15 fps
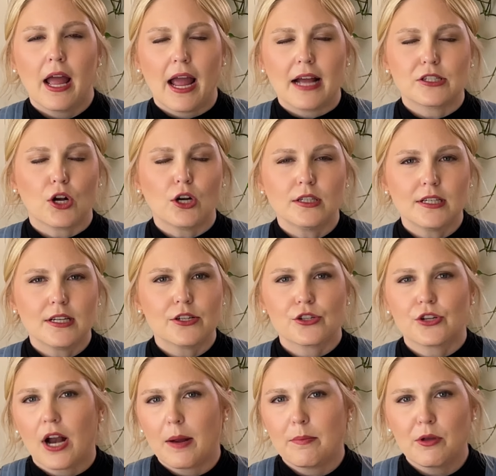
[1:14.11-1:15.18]
It's hard to
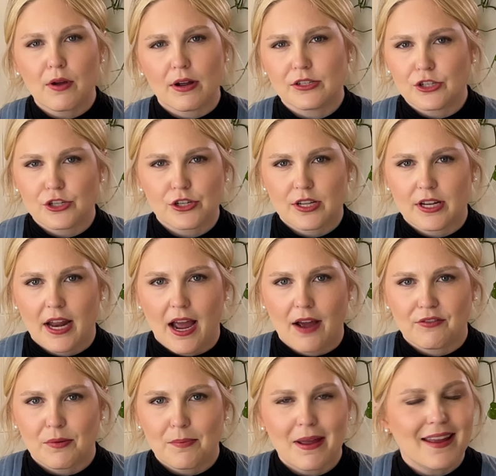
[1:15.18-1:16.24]
describe. You guys are just going to
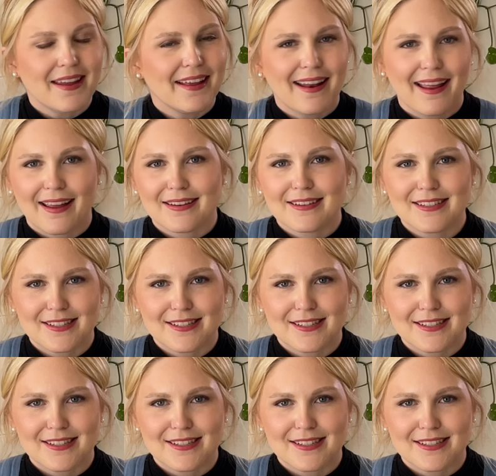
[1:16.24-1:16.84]
have to make it and